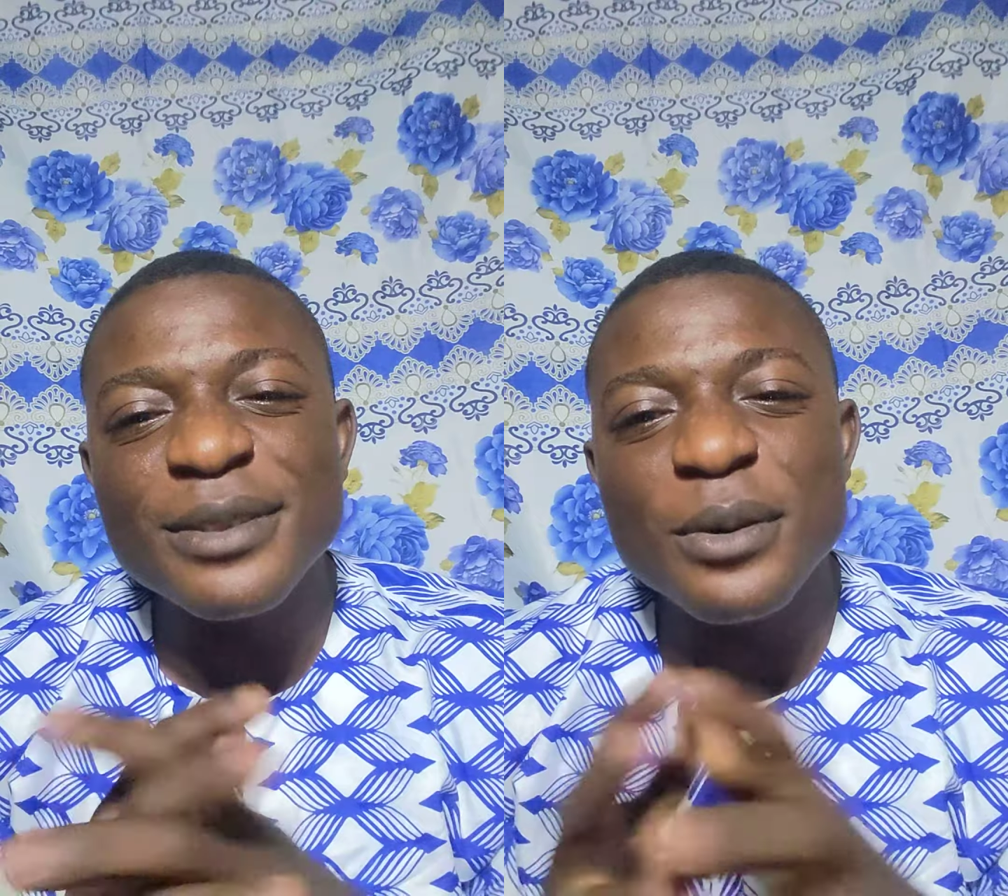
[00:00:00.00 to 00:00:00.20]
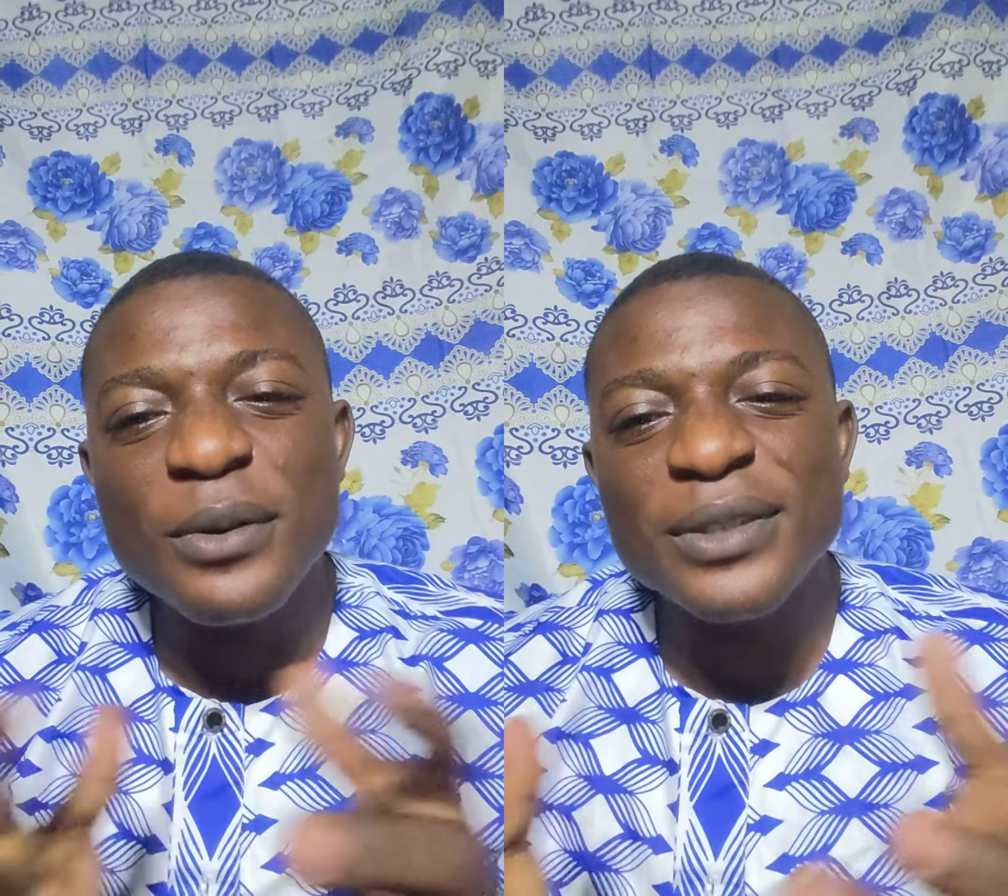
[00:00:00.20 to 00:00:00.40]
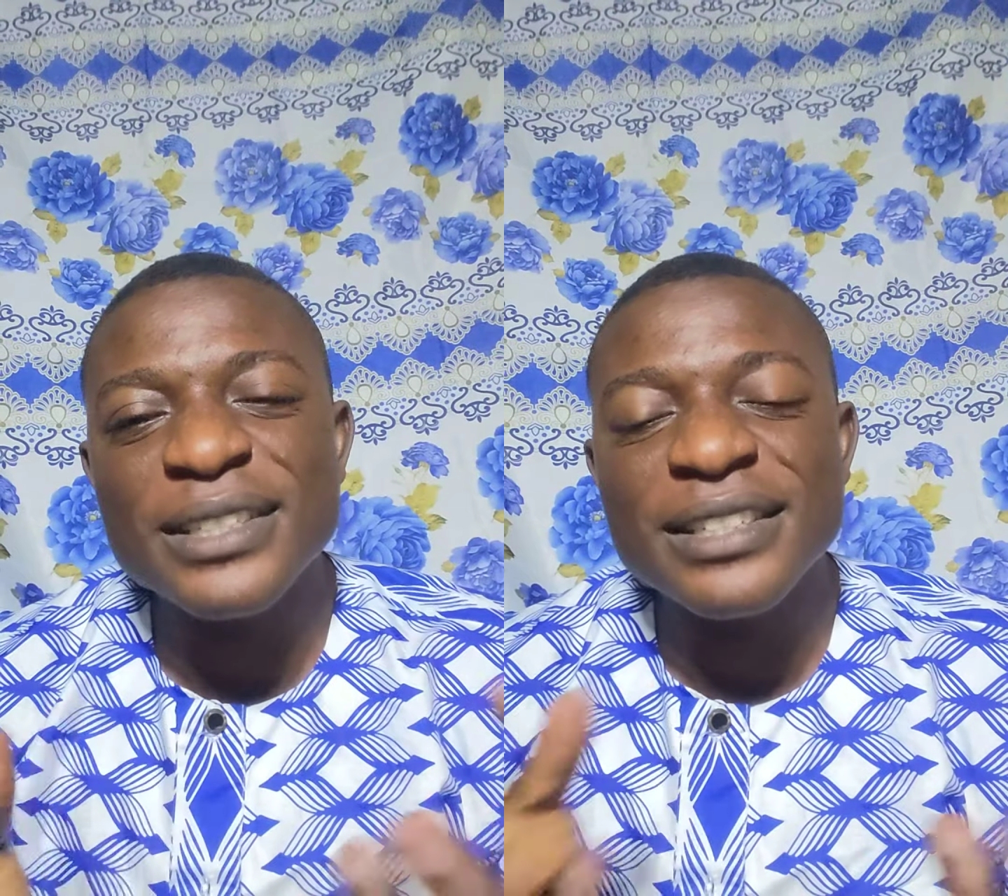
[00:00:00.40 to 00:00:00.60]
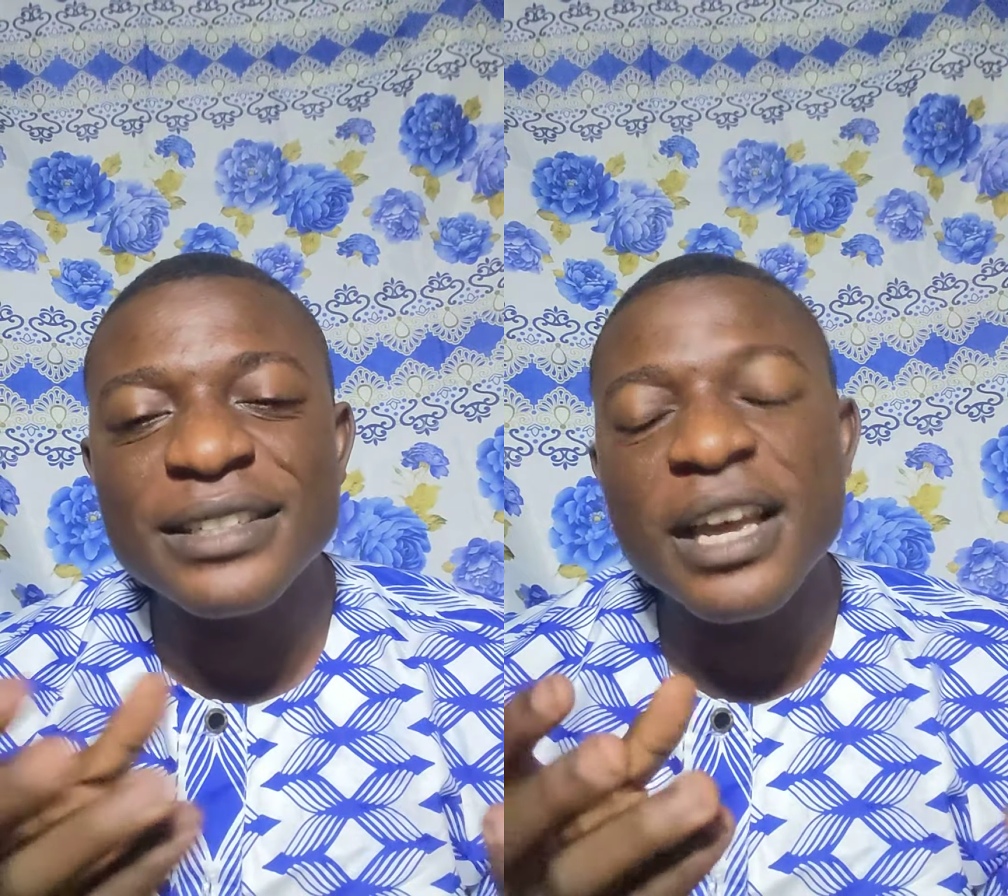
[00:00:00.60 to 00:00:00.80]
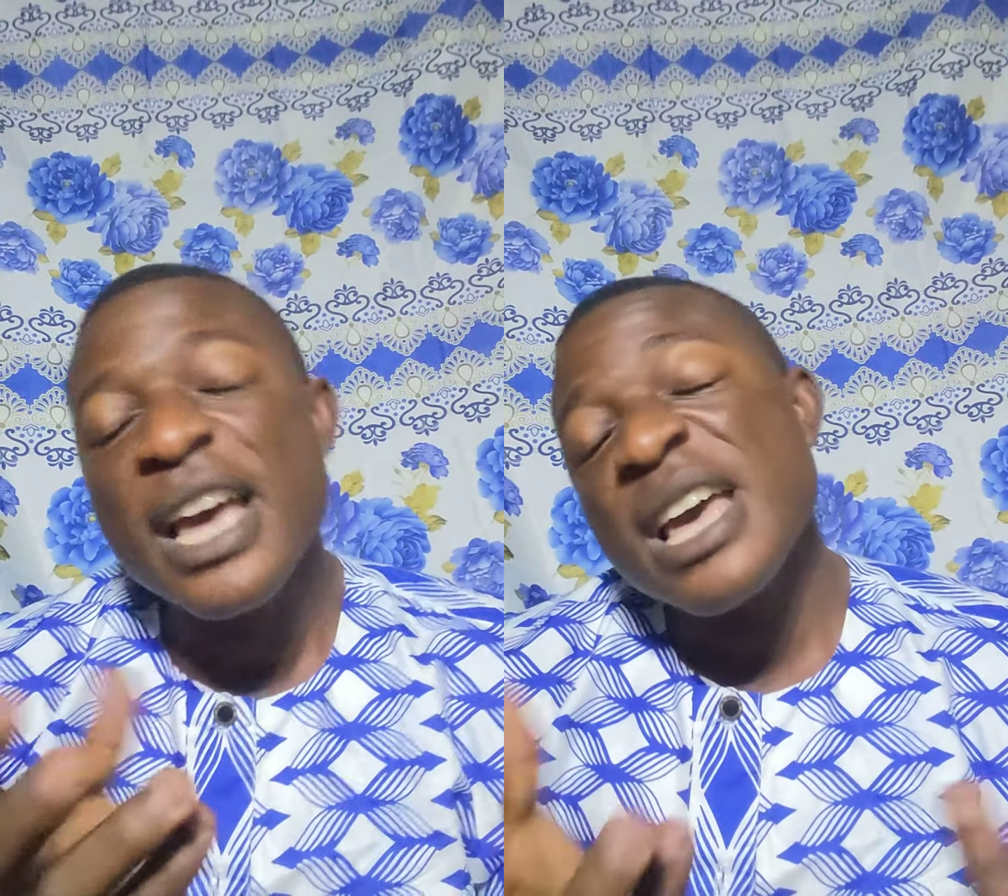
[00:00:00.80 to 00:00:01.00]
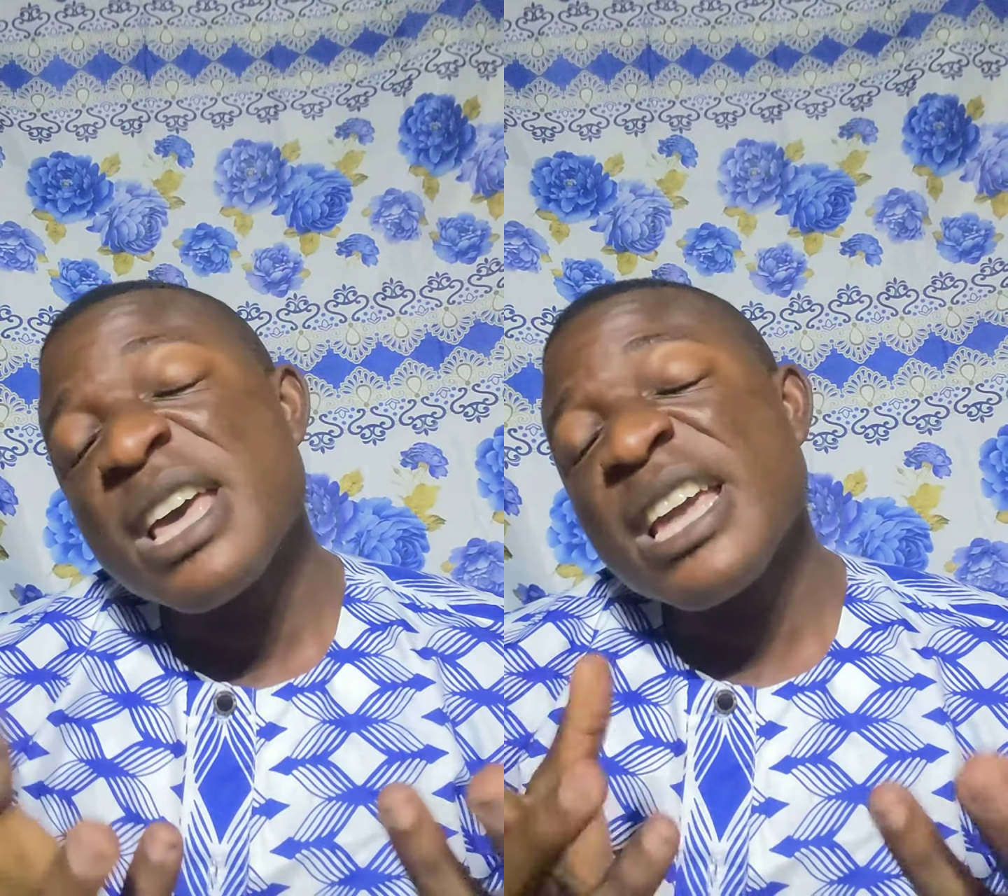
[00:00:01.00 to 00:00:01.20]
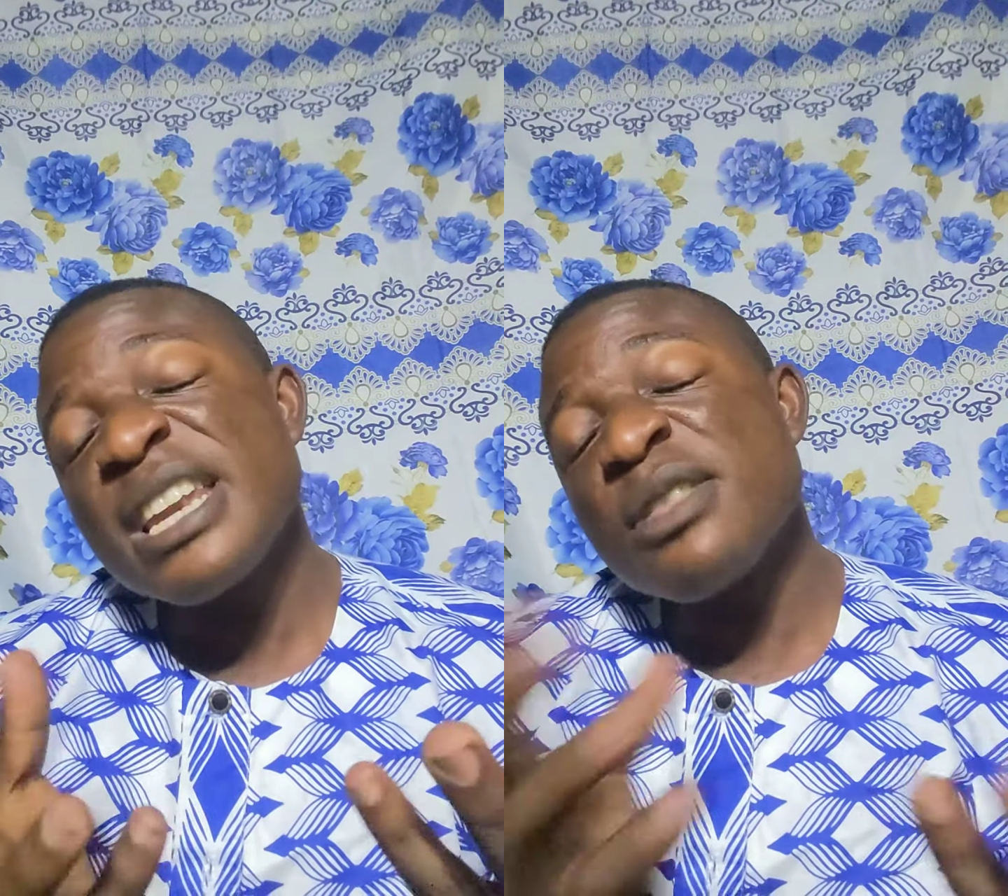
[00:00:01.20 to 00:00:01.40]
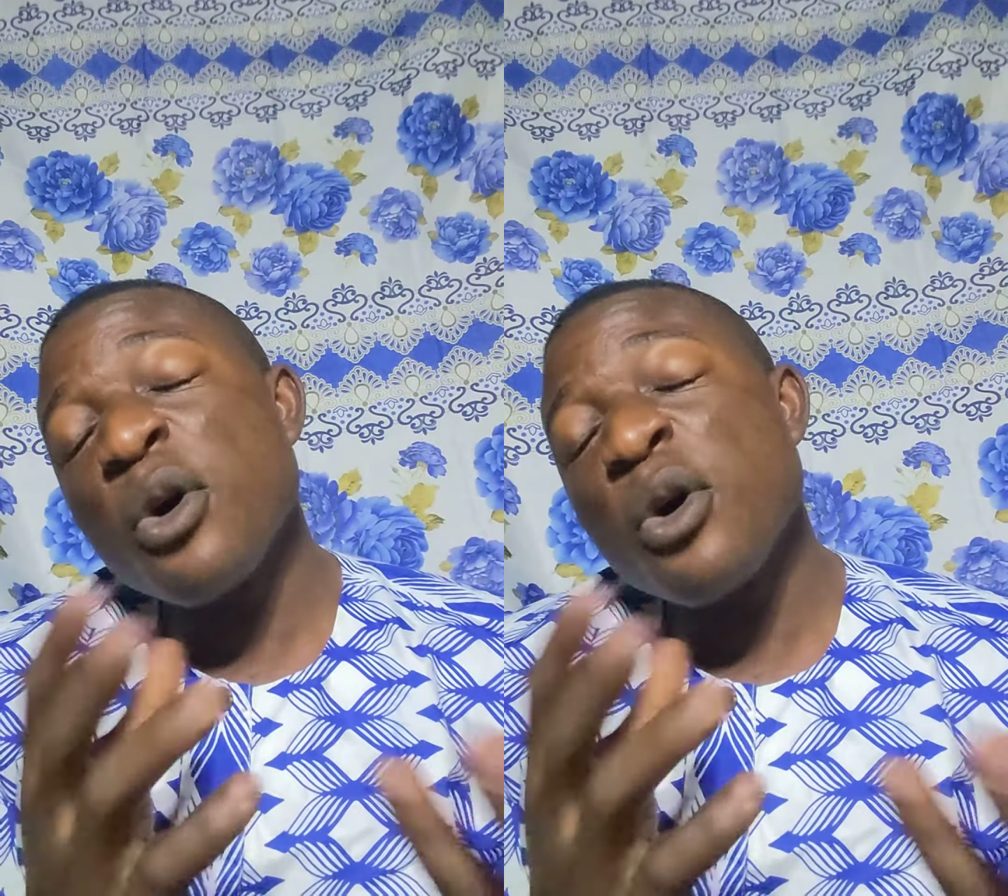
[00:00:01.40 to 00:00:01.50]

those in the